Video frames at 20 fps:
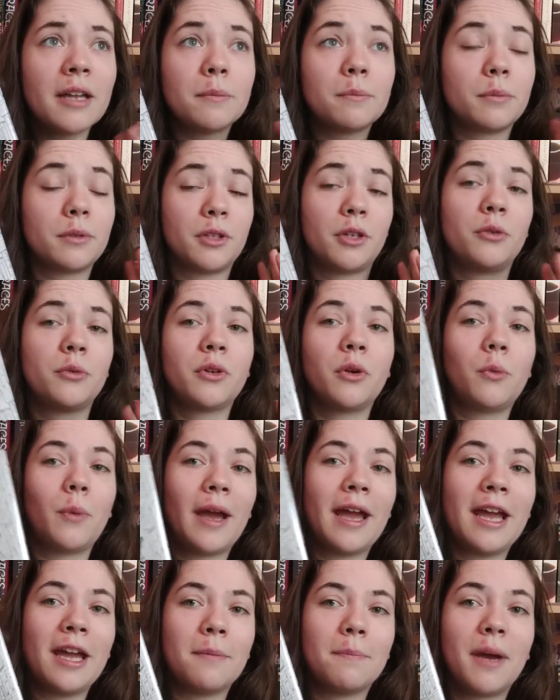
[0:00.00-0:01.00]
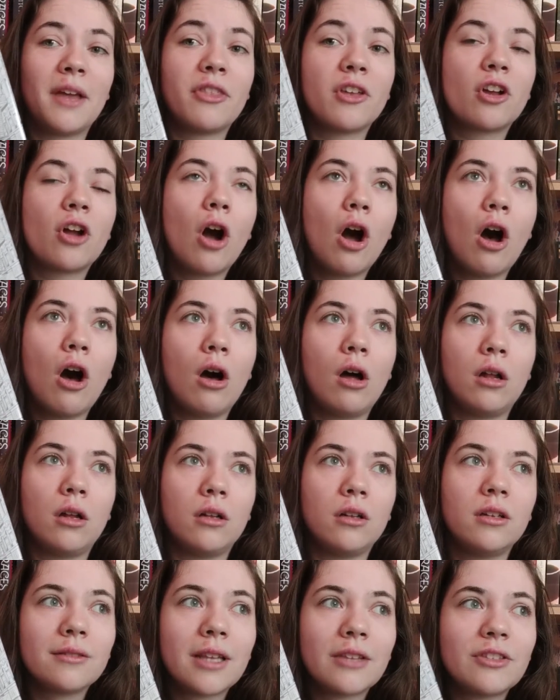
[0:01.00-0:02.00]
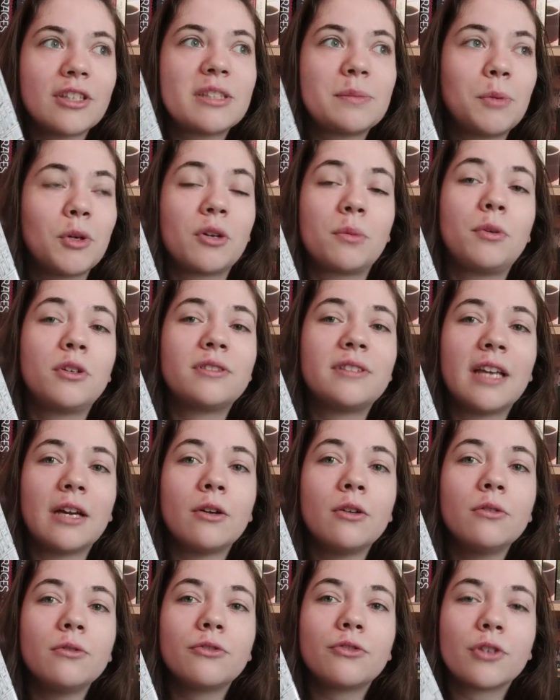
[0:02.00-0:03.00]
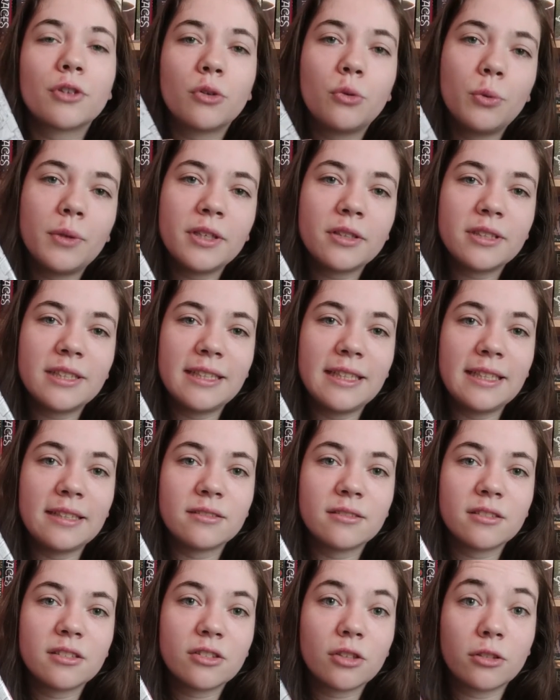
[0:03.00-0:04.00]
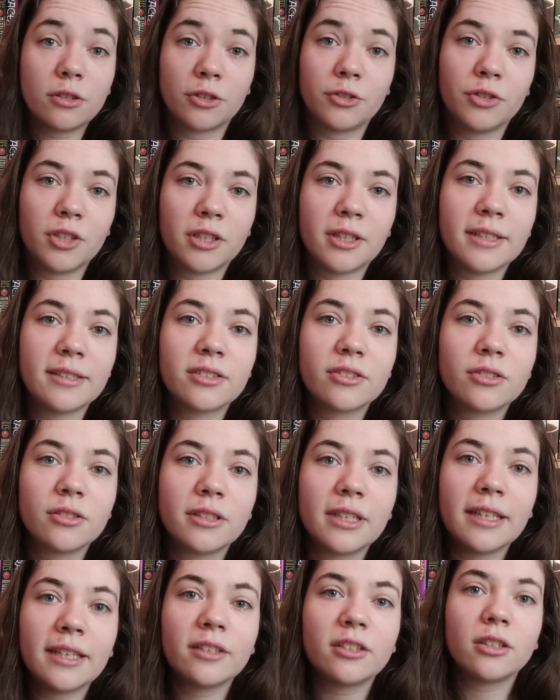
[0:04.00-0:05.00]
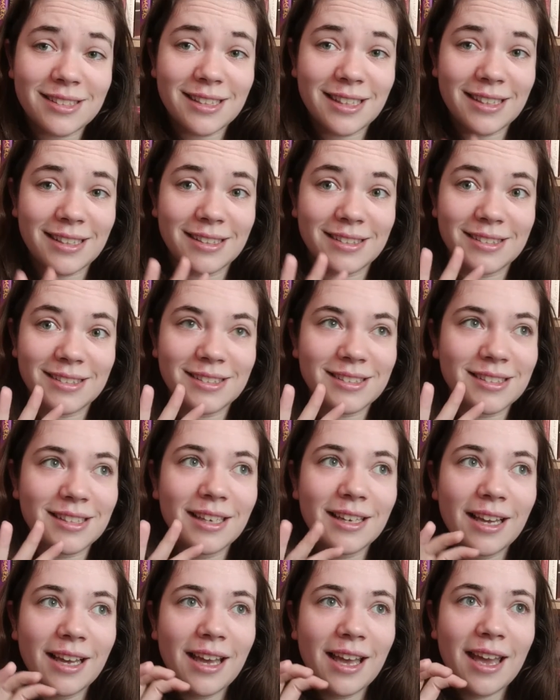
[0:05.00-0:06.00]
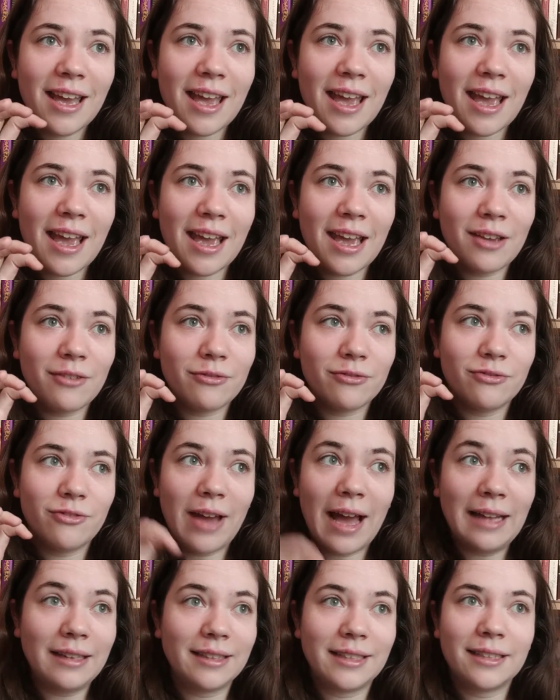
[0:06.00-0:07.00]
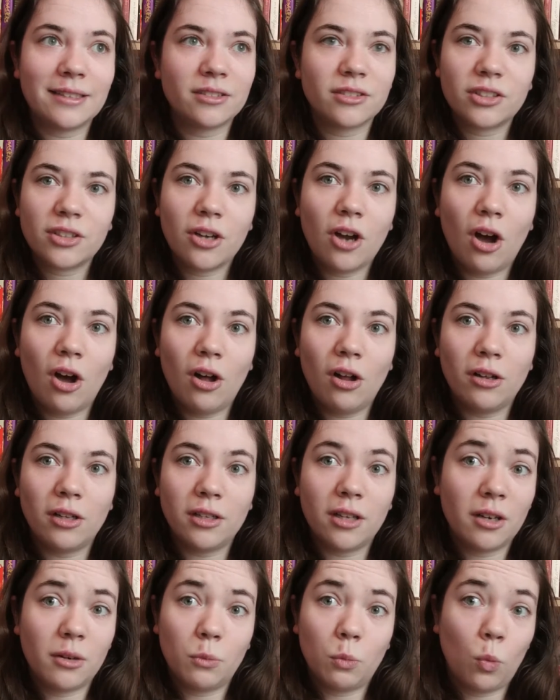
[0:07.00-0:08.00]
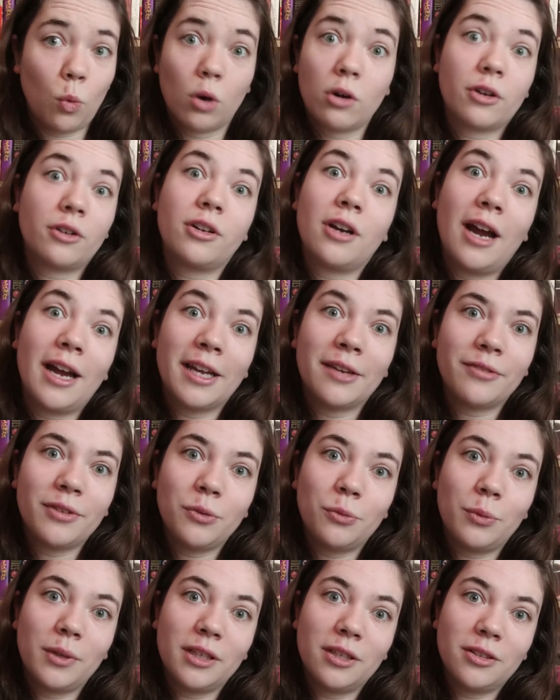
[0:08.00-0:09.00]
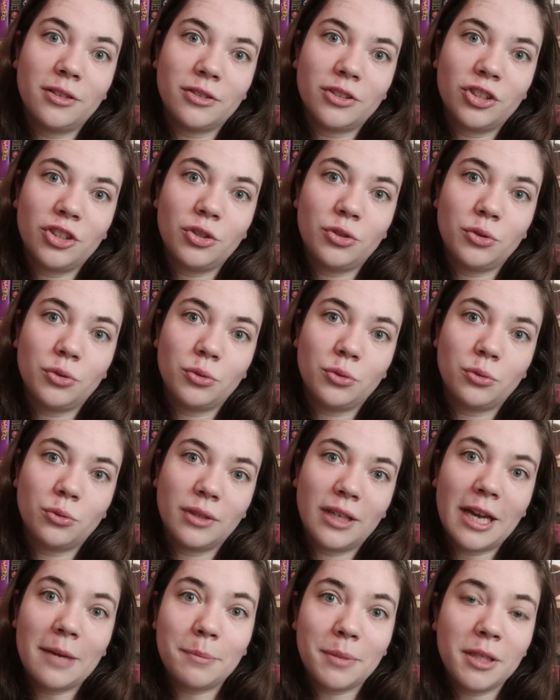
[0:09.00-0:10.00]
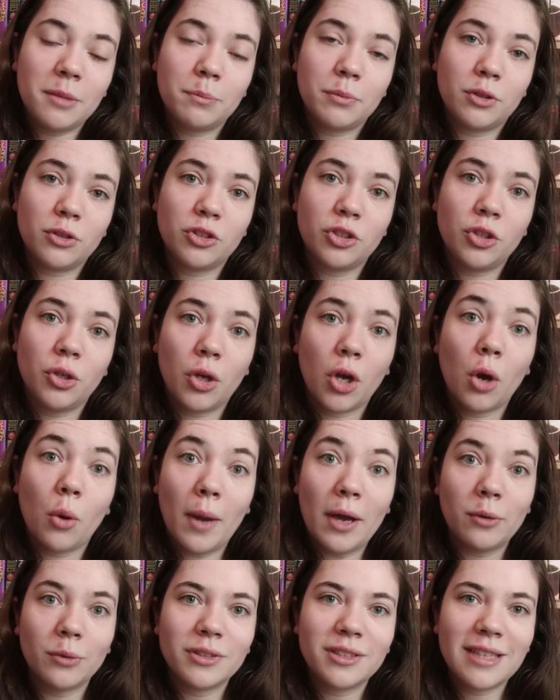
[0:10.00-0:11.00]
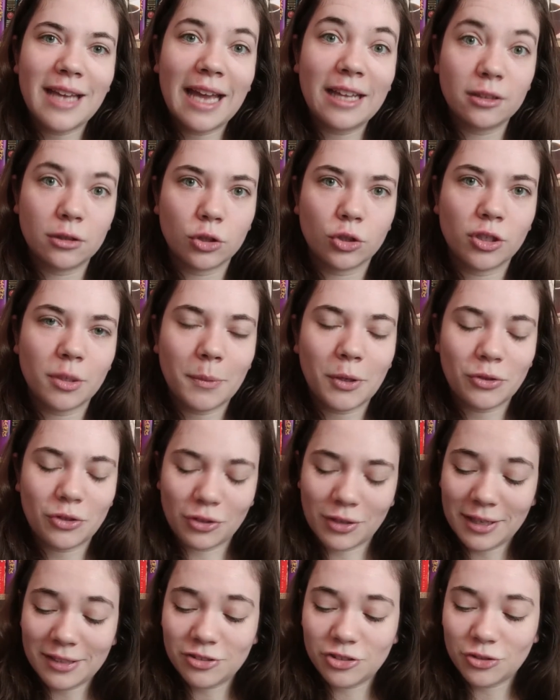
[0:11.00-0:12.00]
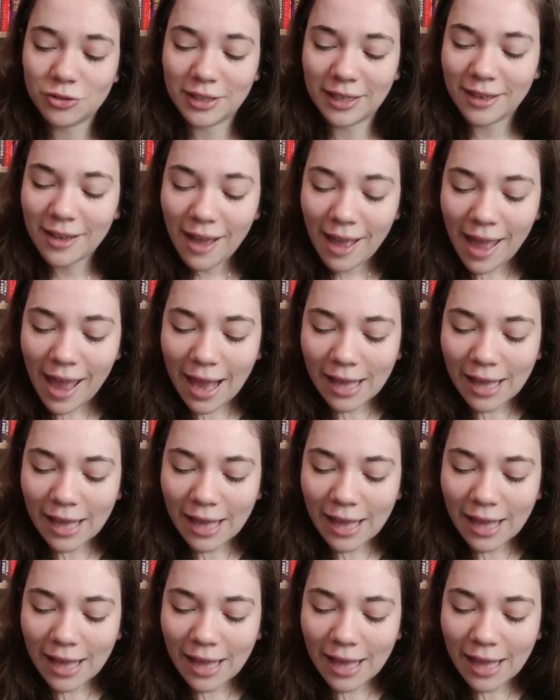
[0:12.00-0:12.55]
I am blown away by the call that this book puts out for queer teens to learn their history. This is a valiant call, a war cry, if you will, to get people to go out and learn about their history.